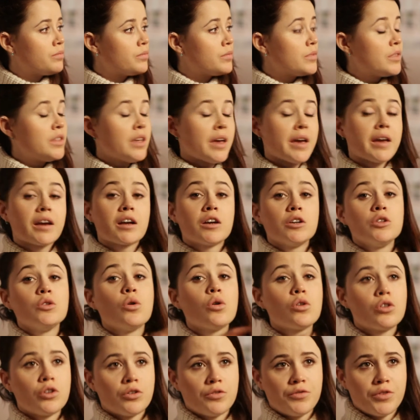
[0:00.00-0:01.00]
the
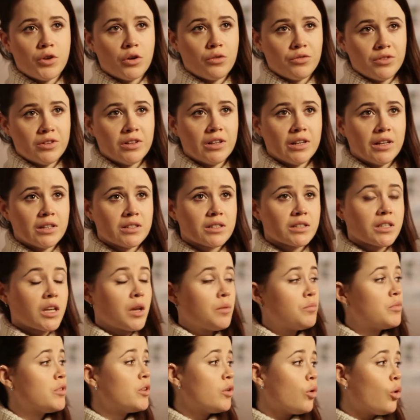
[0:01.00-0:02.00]
iconography of the
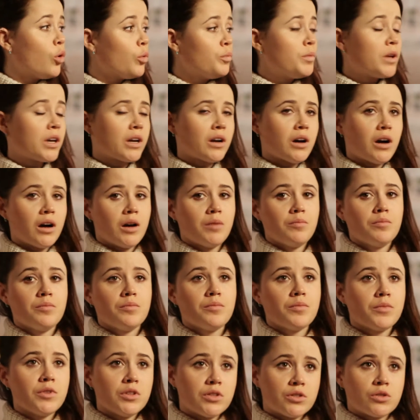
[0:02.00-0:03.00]
landscape, they all
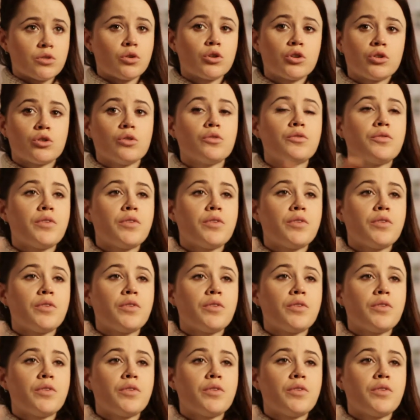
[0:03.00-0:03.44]
become this sort of